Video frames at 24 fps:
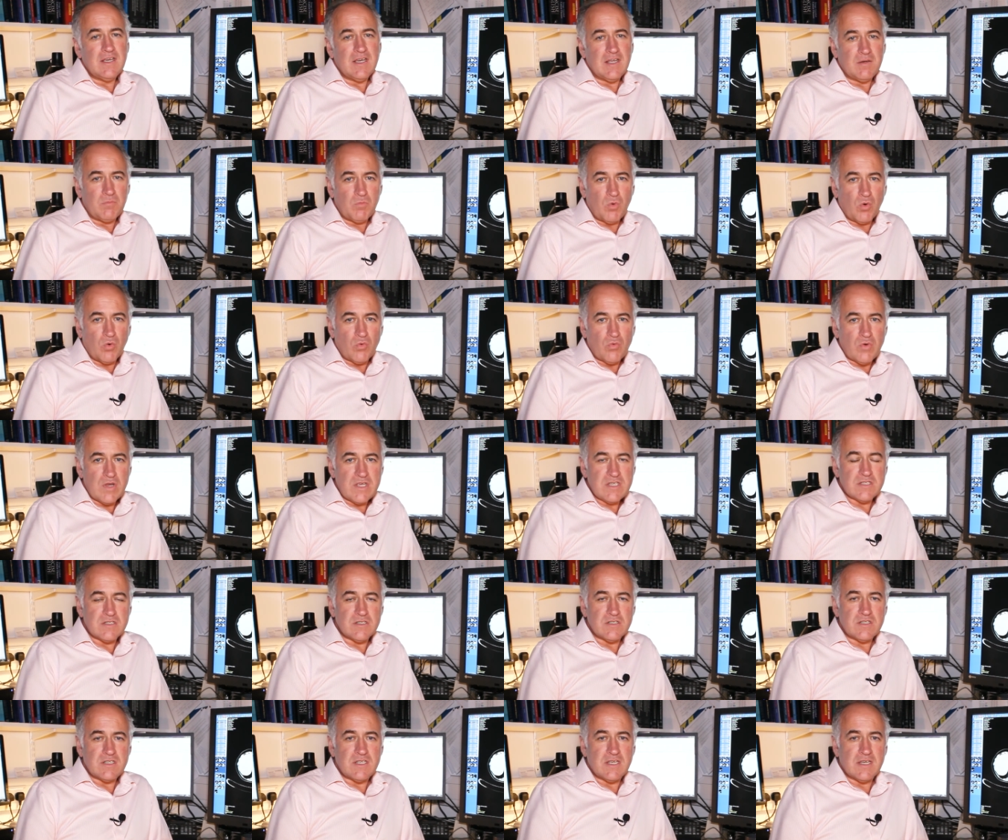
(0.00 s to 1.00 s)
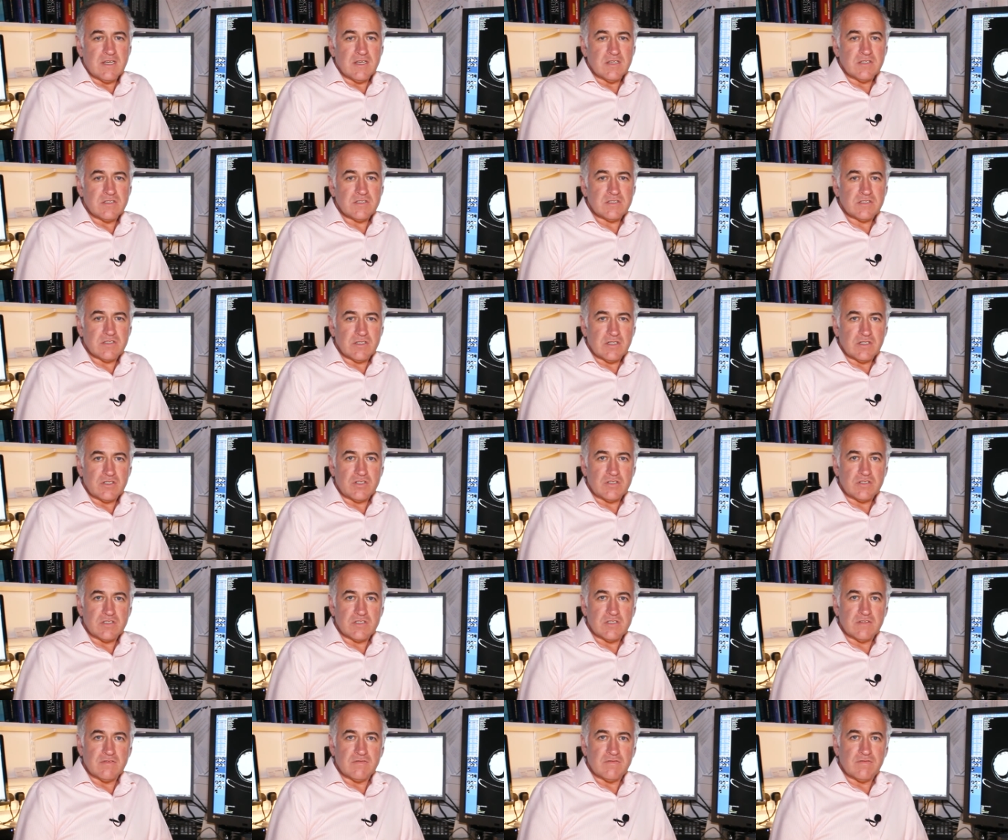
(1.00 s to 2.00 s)
In more recent years,
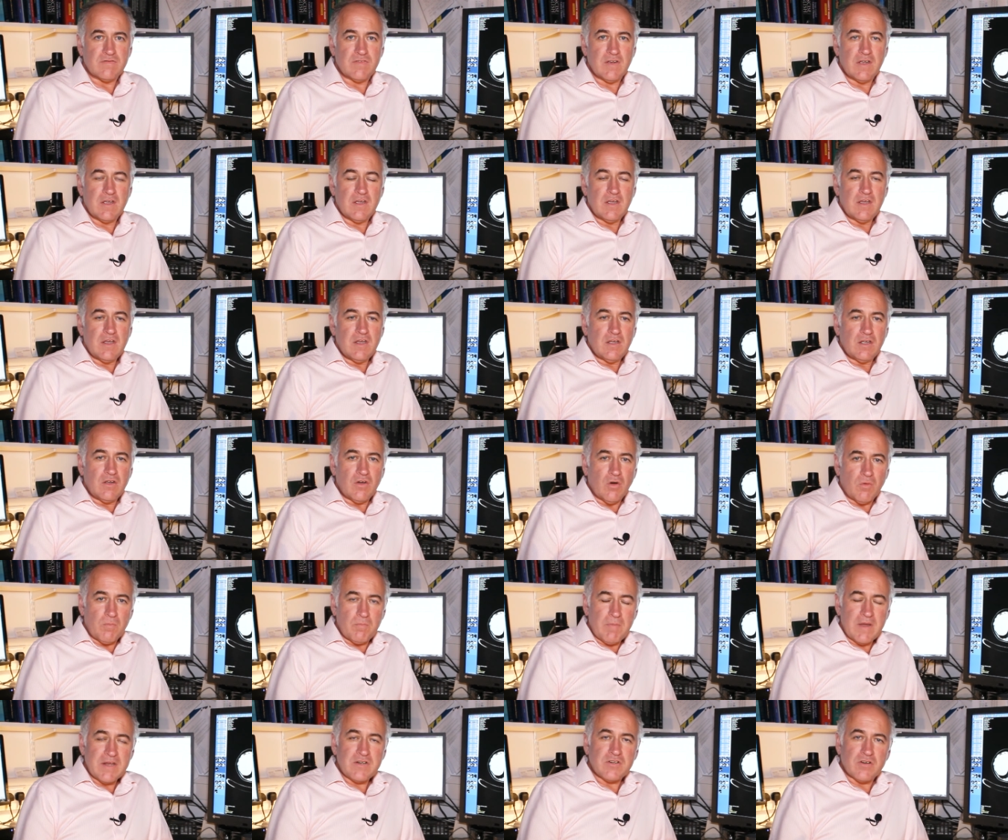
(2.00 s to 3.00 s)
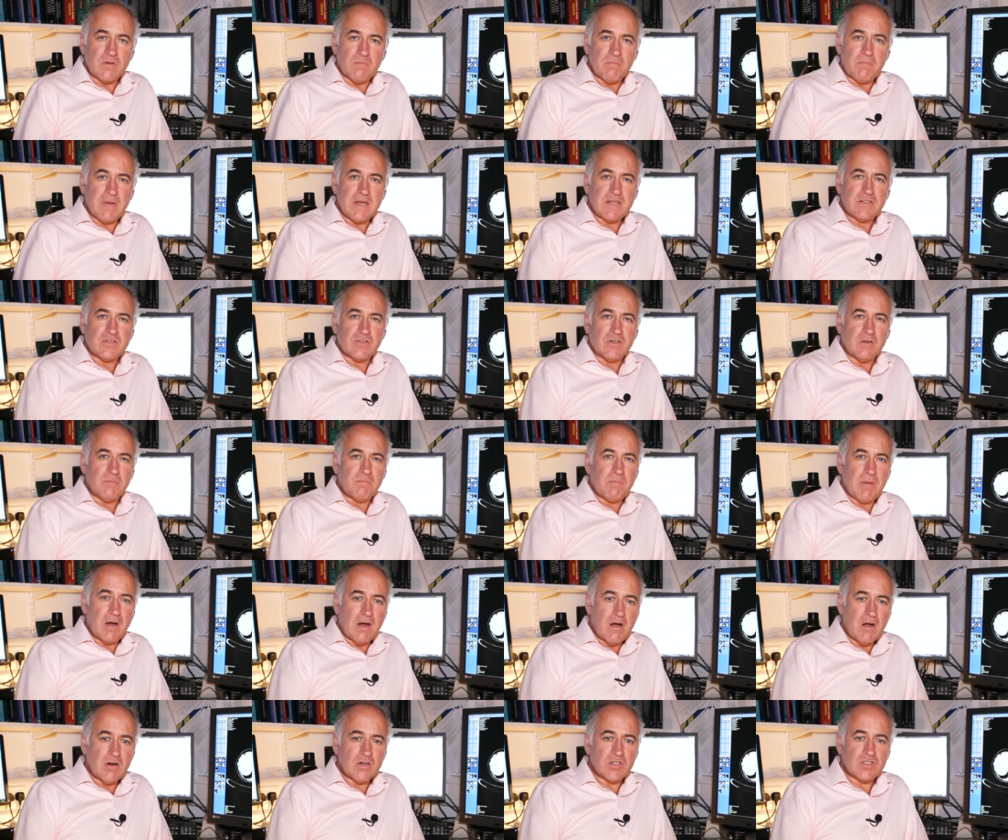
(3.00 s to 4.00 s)
surgeons have got better and better at
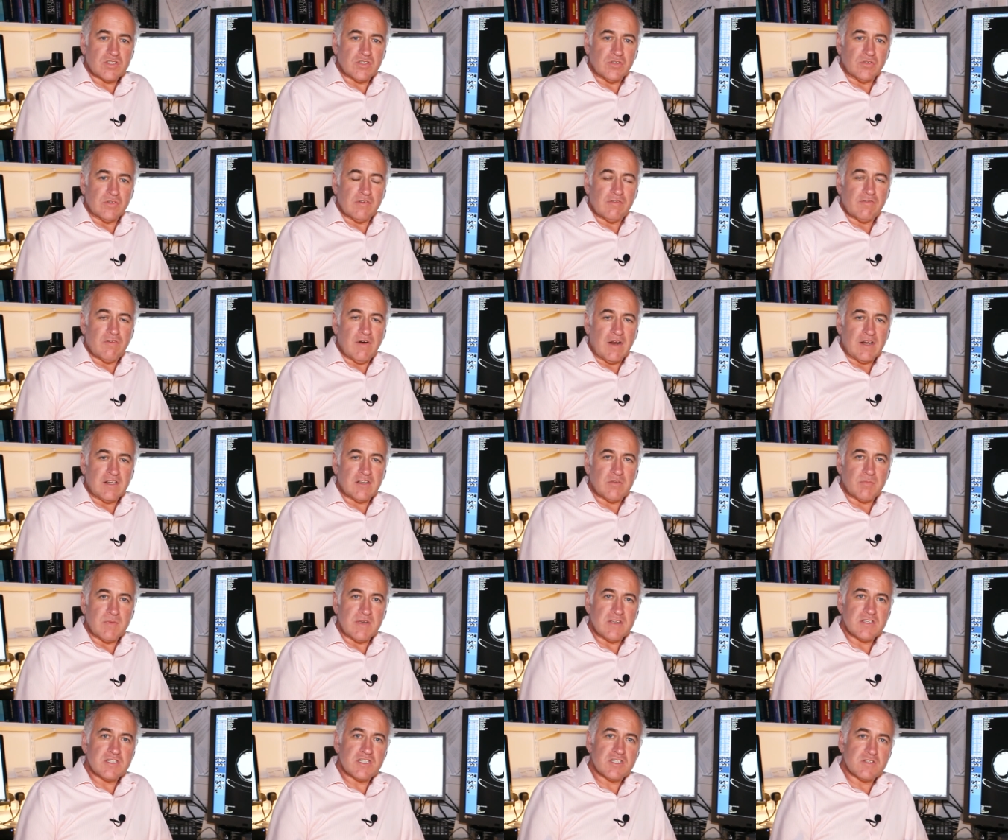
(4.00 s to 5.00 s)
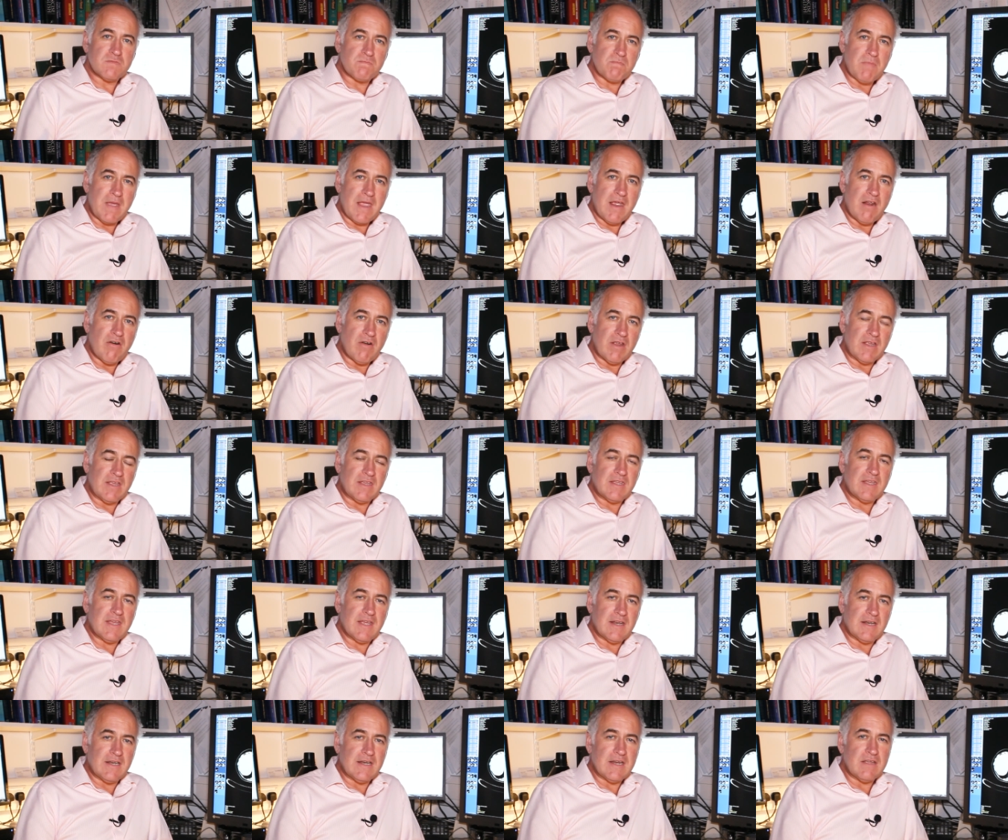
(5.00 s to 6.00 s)
partial nephrectomy, sparing
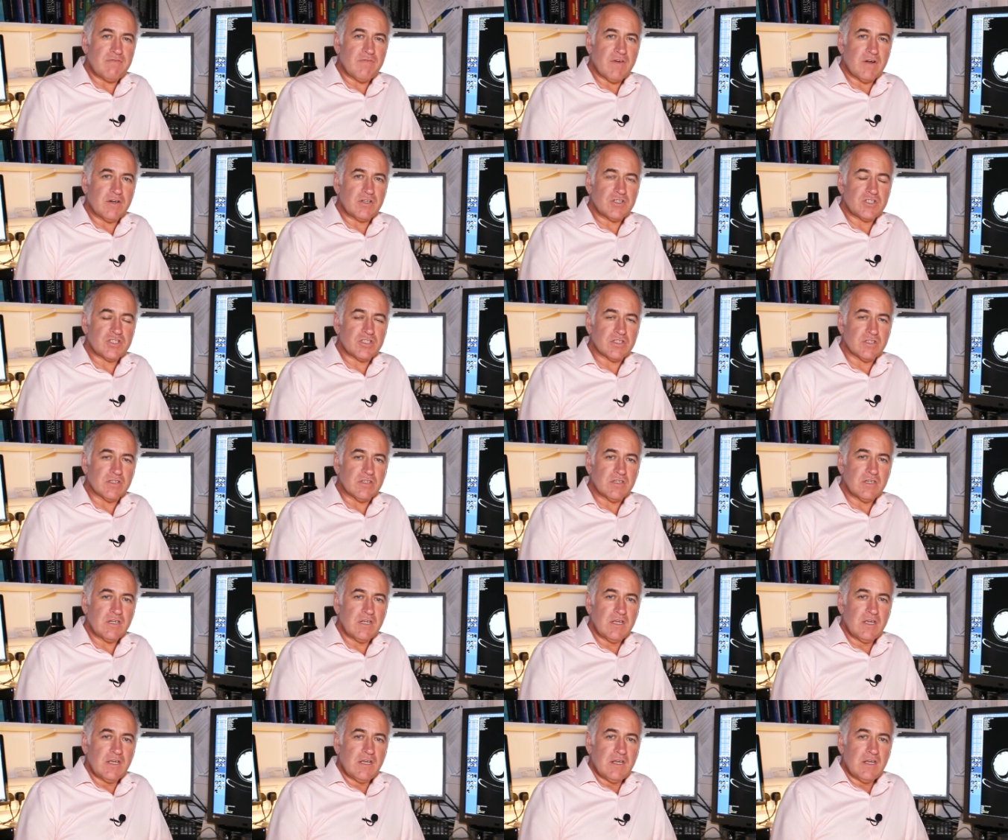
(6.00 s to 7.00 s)
kidney function.